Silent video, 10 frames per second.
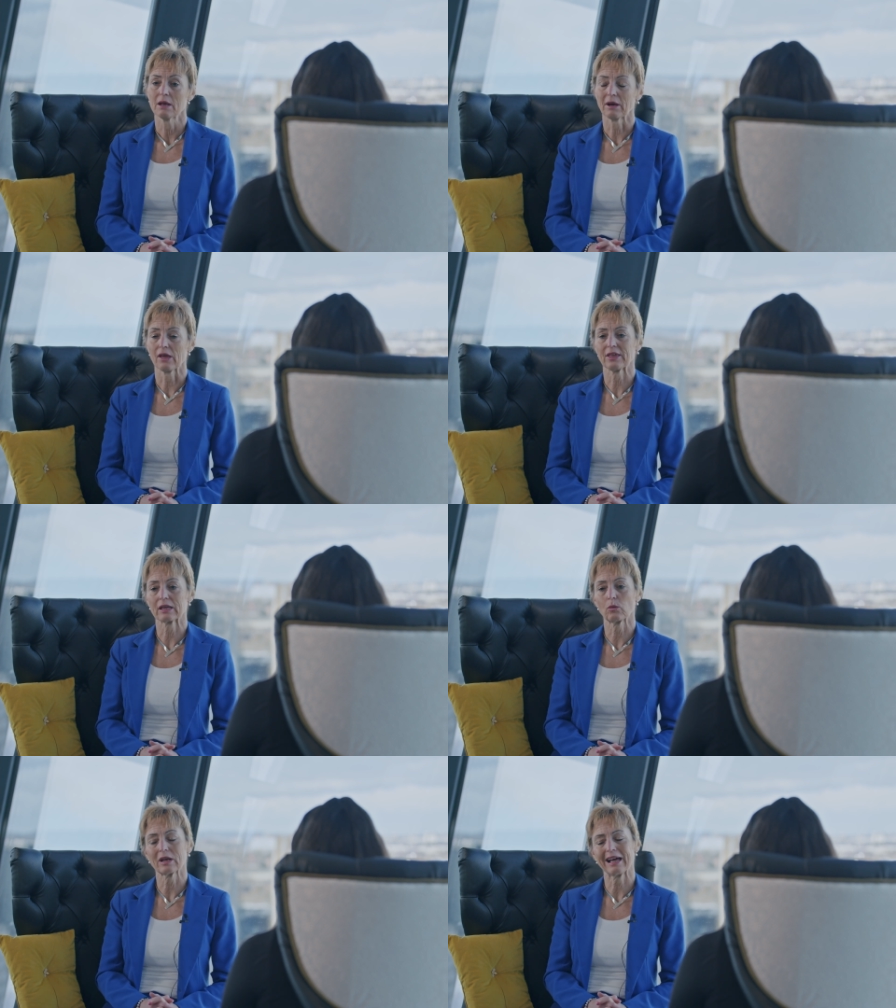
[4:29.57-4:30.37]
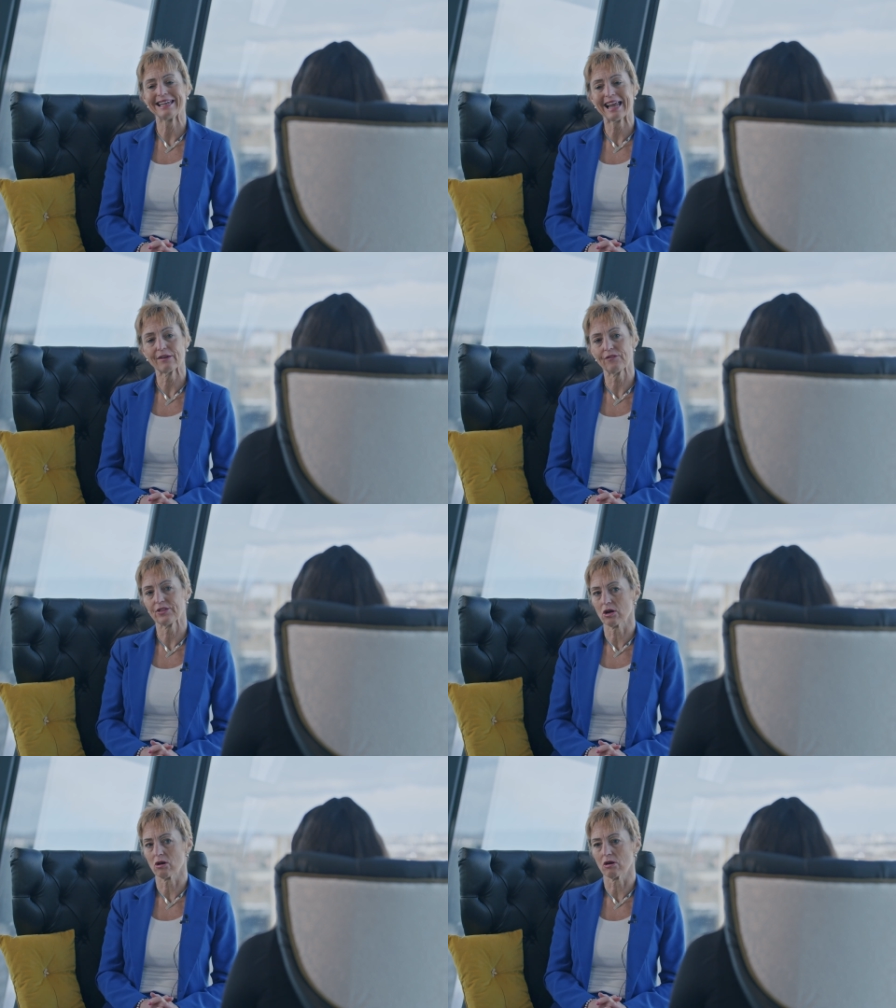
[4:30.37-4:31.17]
But I think when I left
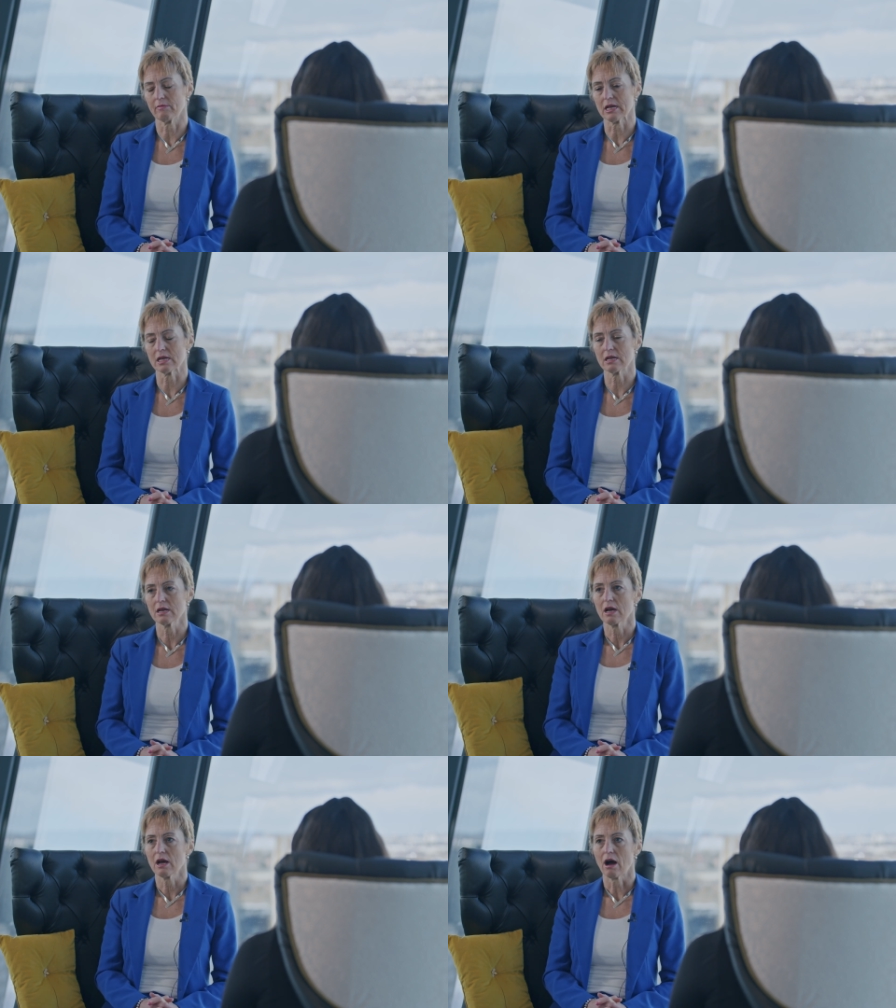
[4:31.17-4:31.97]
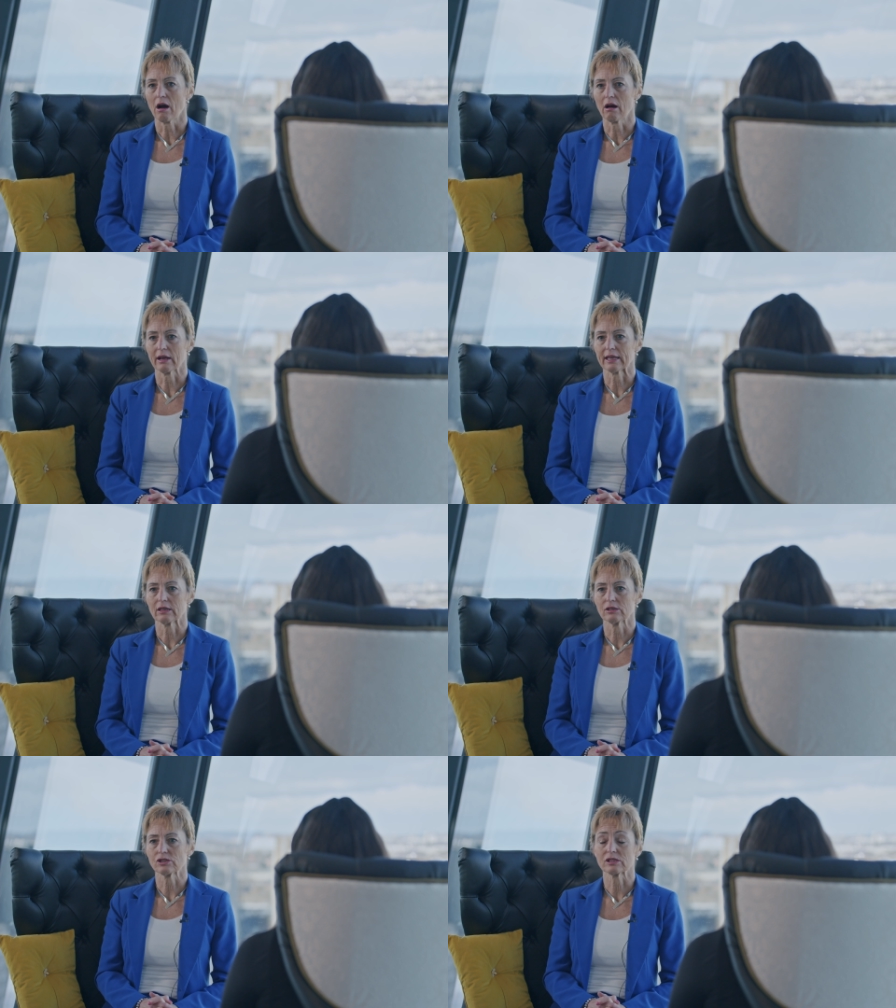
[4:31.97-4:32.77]
the army,
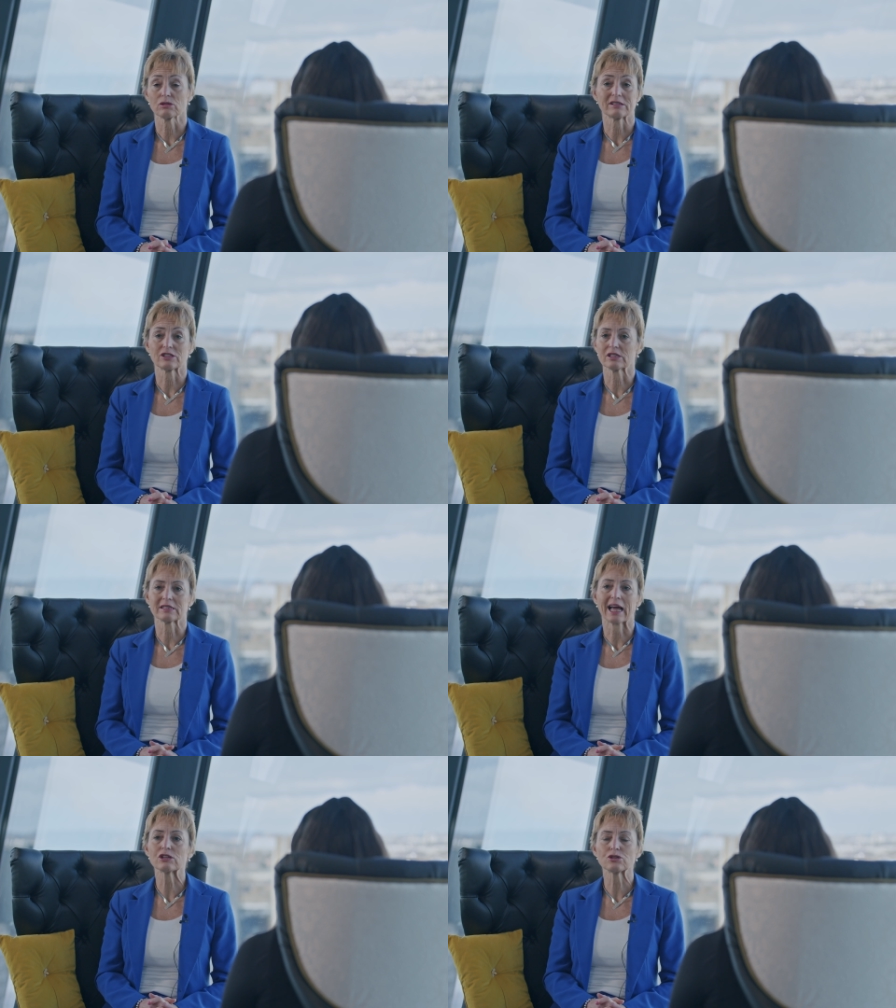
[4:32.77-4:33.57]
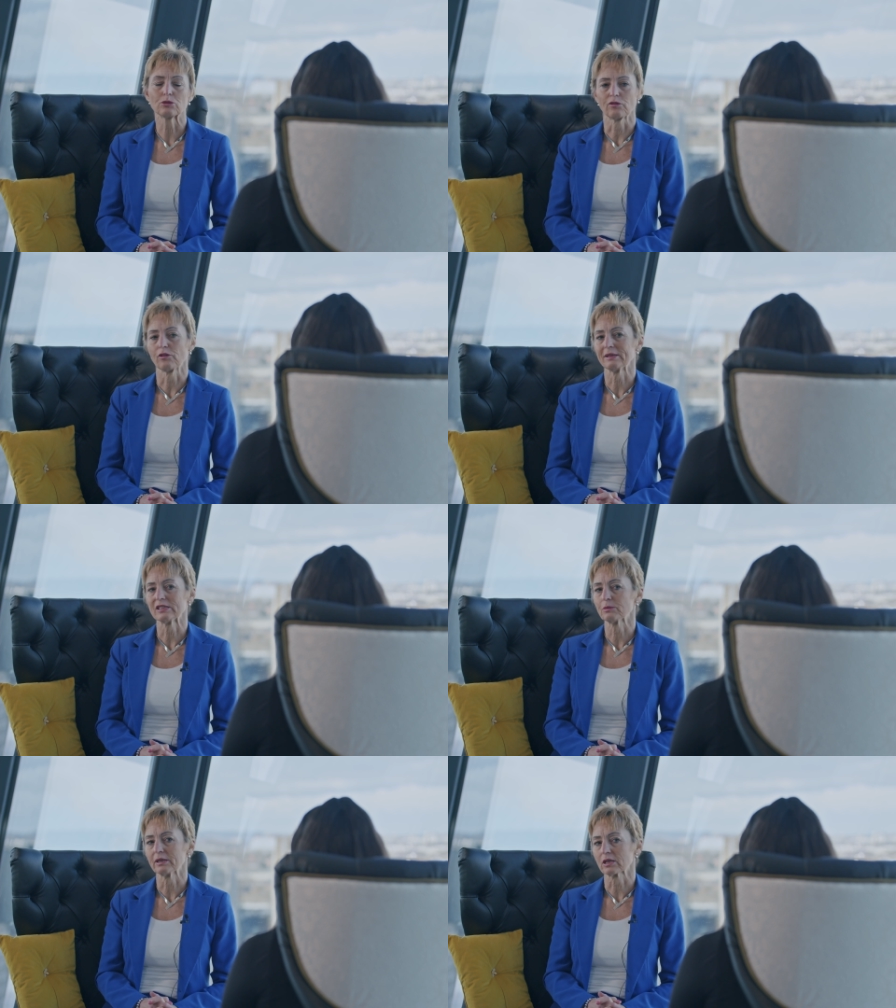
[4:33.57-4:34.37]
I just thought it's just natural for me
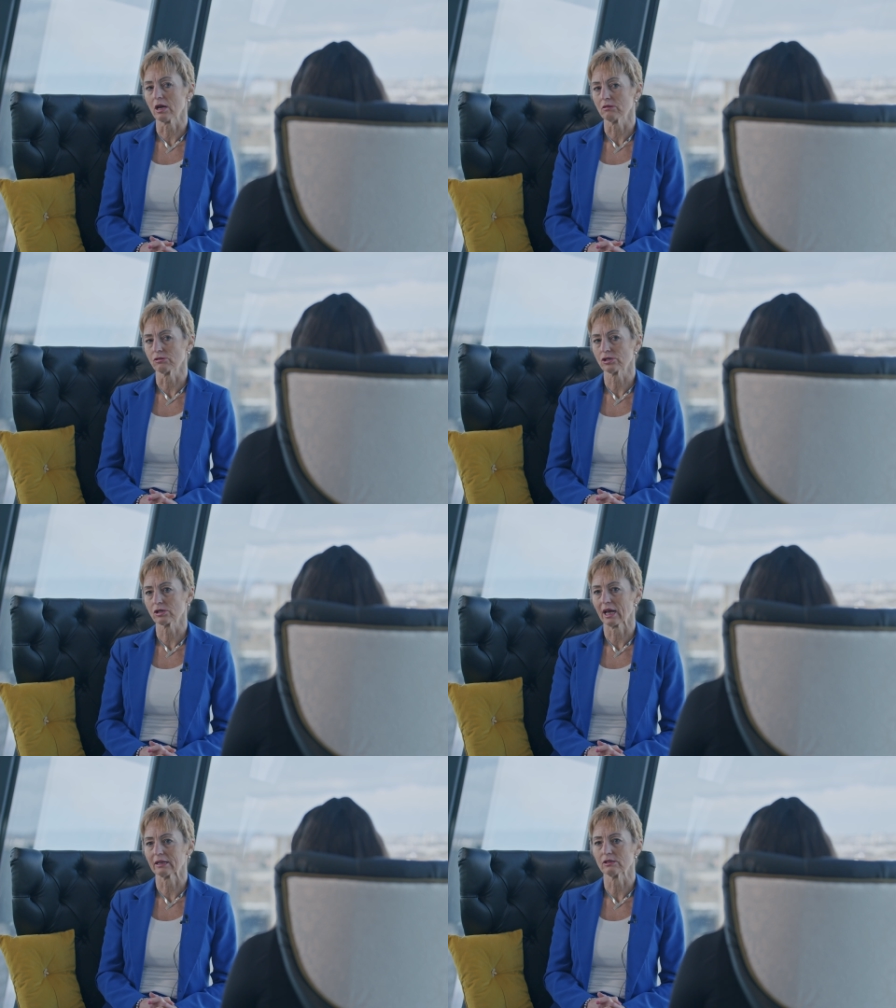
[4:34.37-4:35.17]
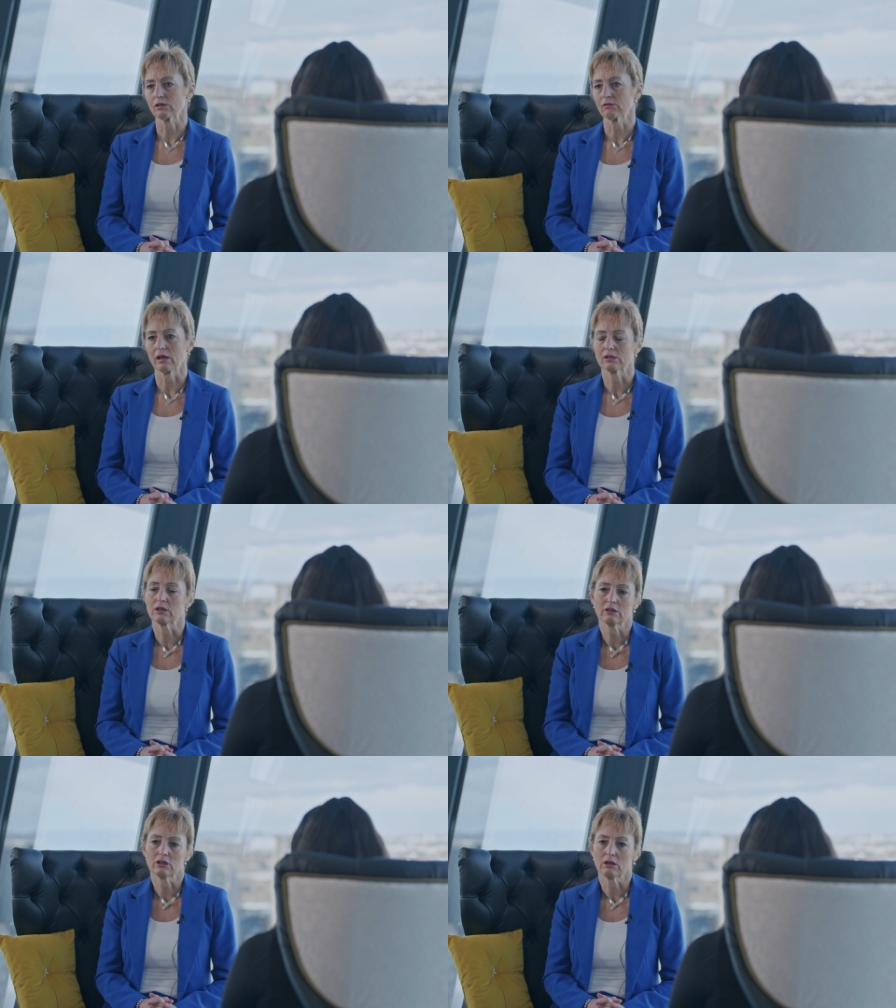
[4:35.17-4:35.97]
to be a coach and, uh,
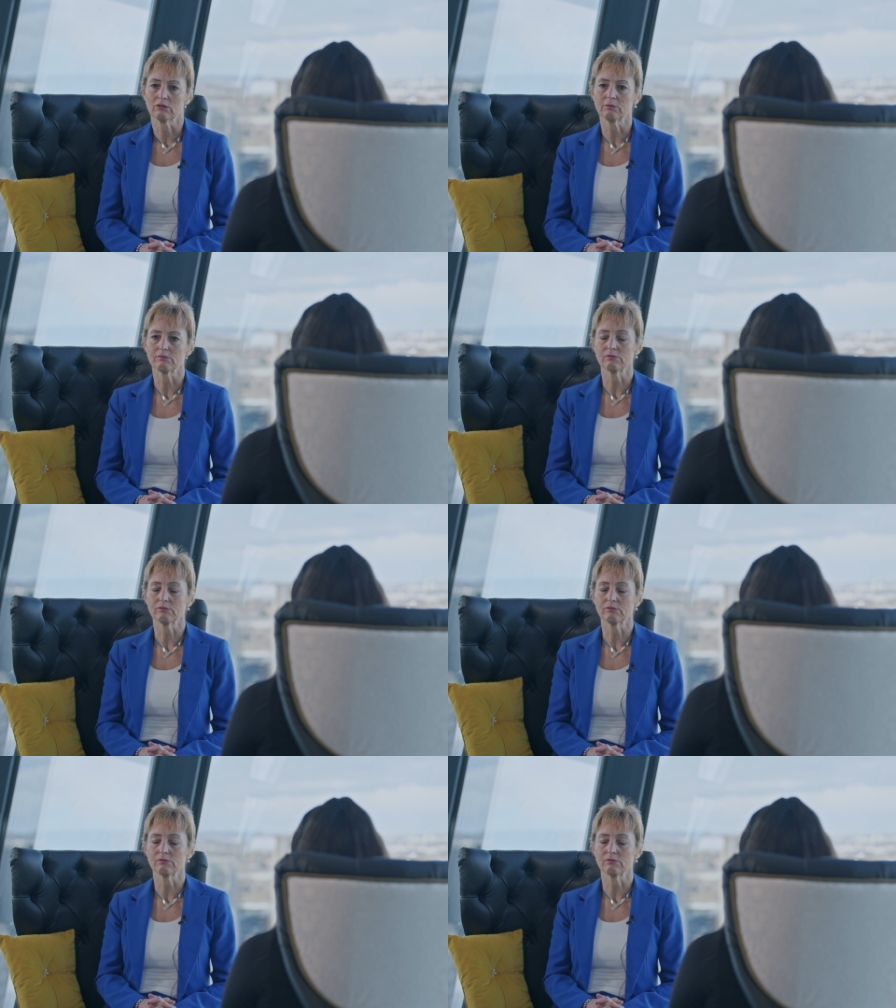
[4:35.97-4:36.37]
you know,